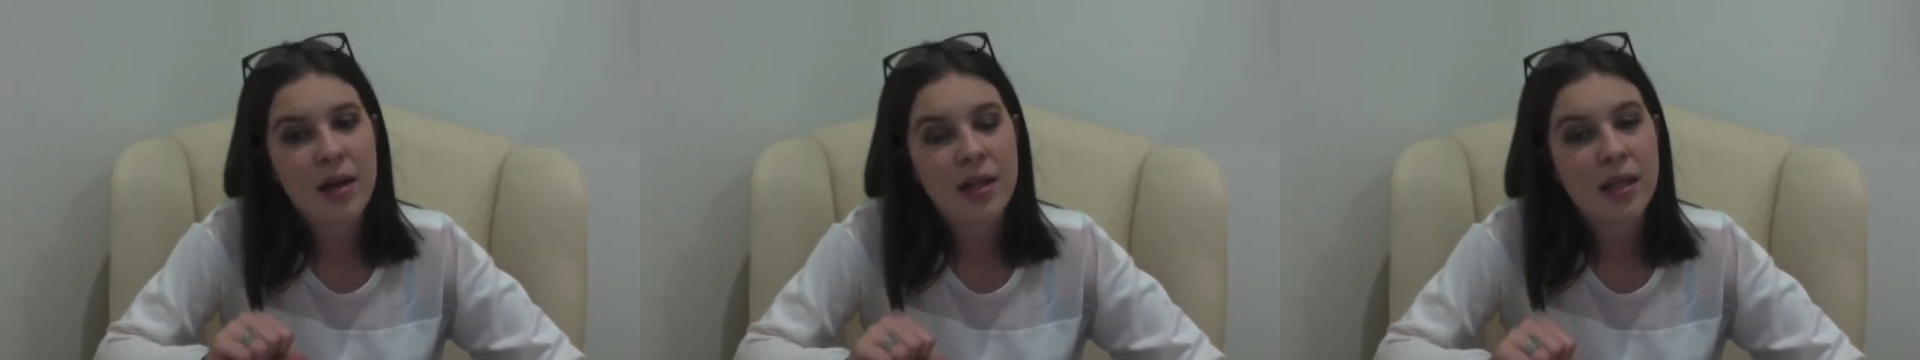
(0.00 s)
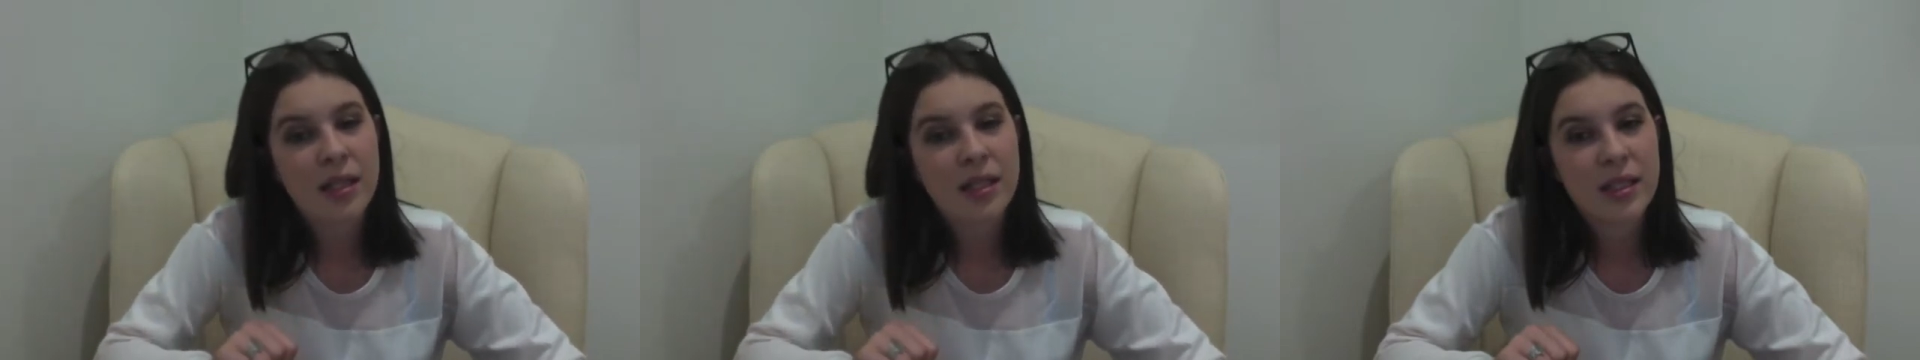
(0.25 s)
the
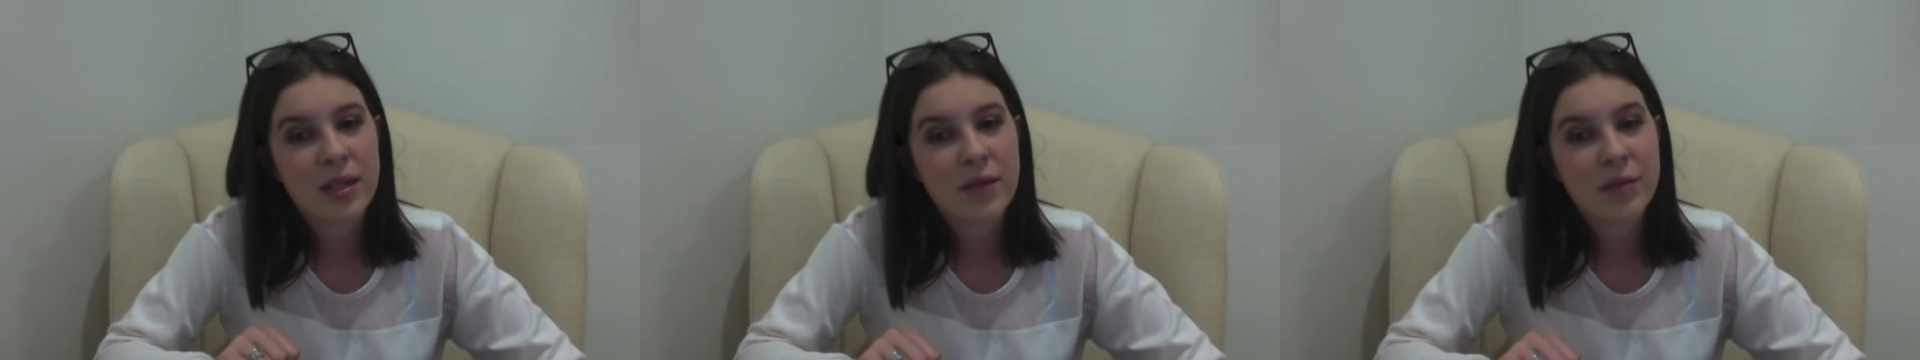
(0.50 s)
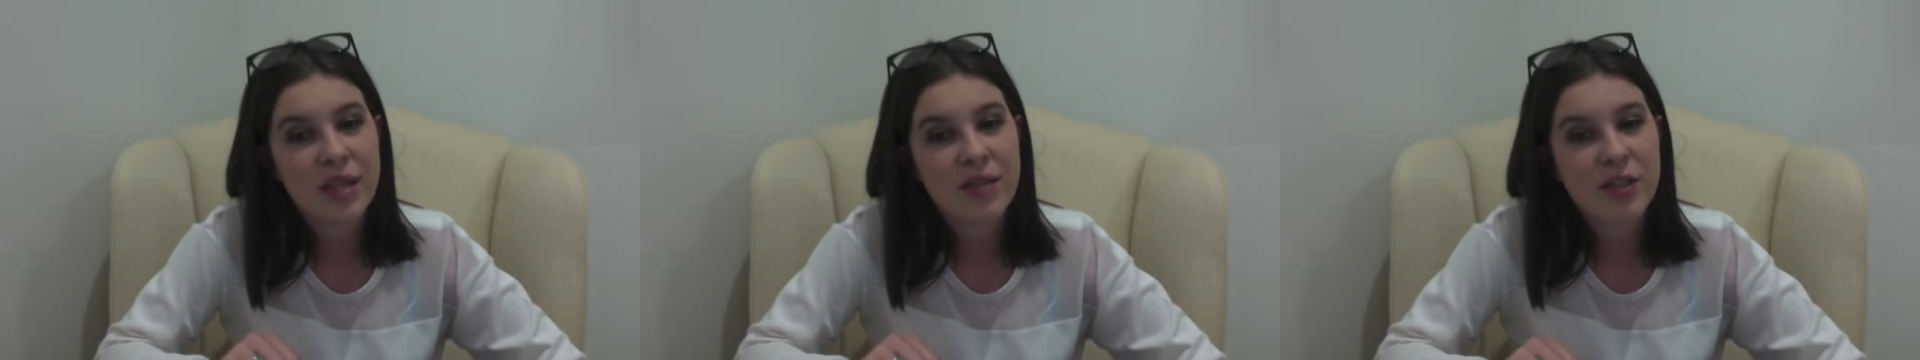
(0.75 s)
lead singer from
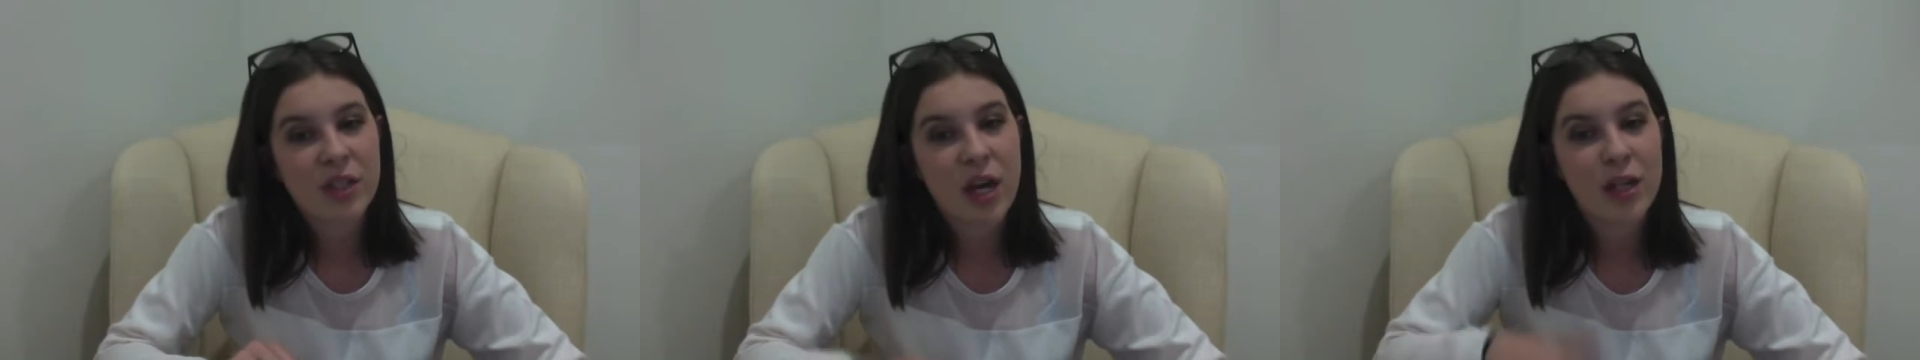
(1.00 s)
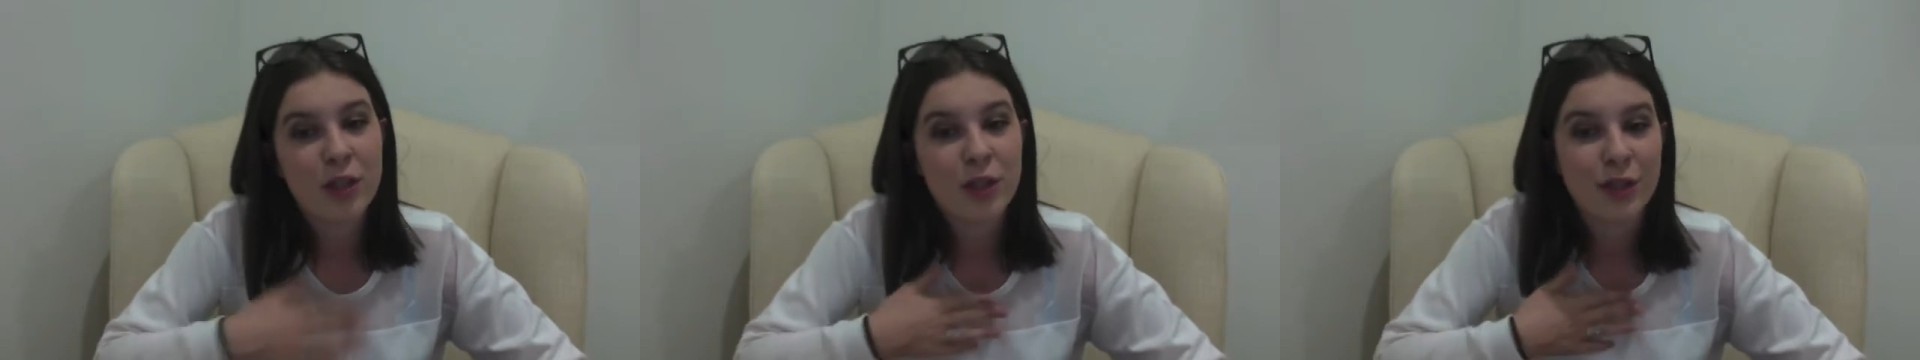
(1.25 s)
Savage
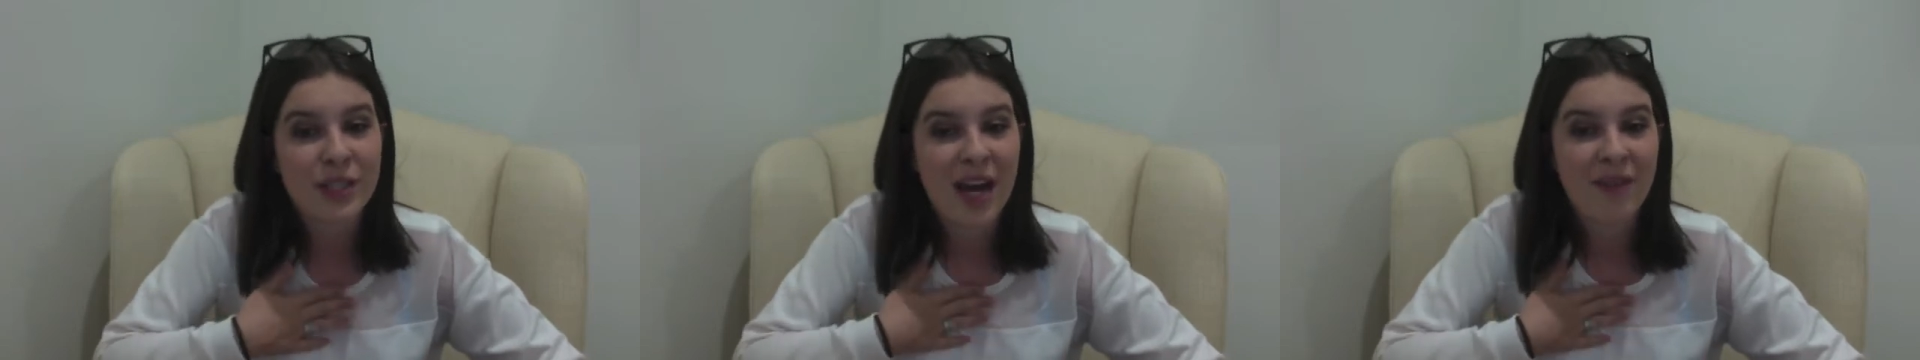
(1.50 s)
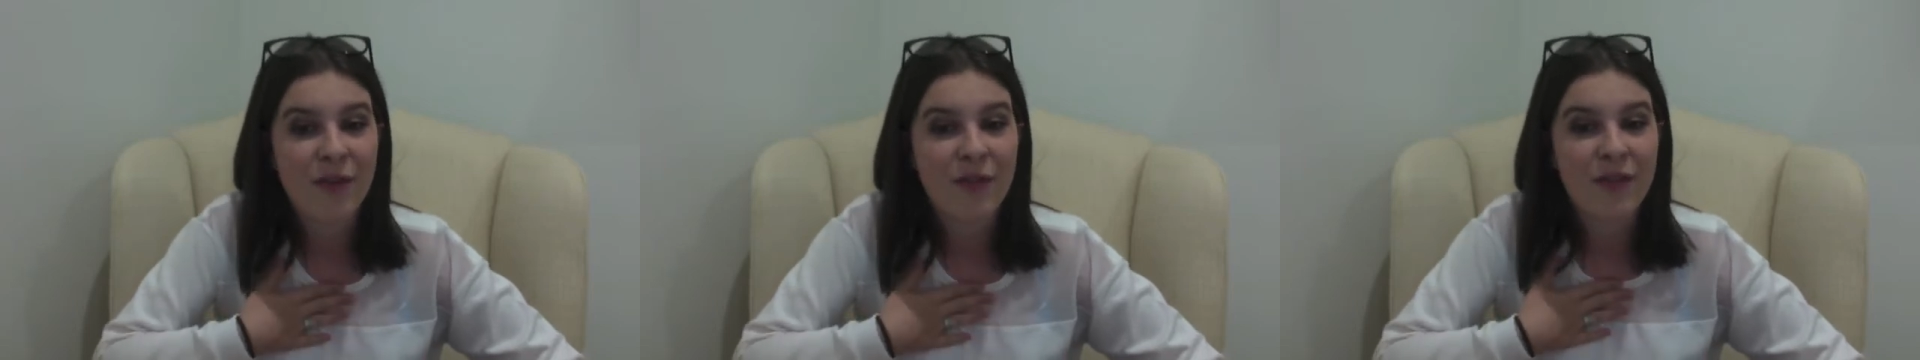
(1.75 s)
Garden used to
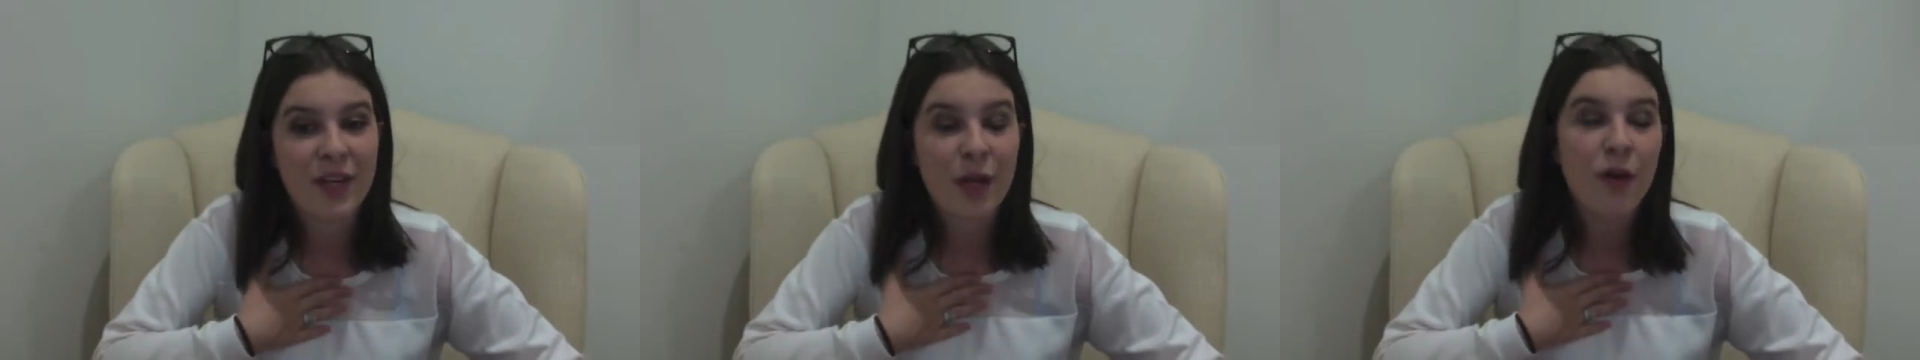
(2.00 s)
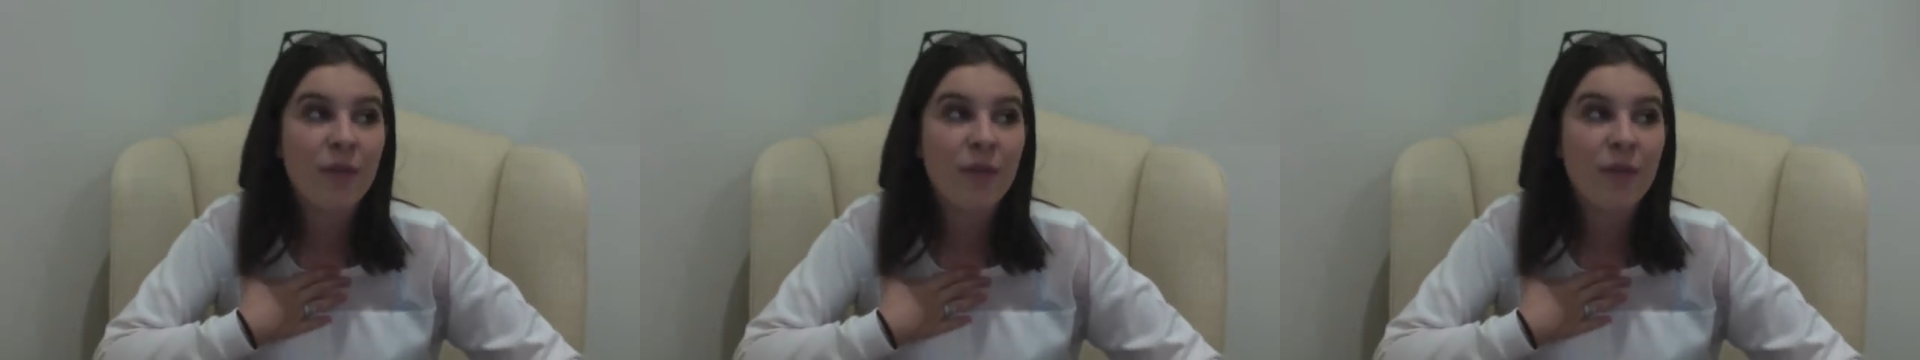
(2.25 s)
have a video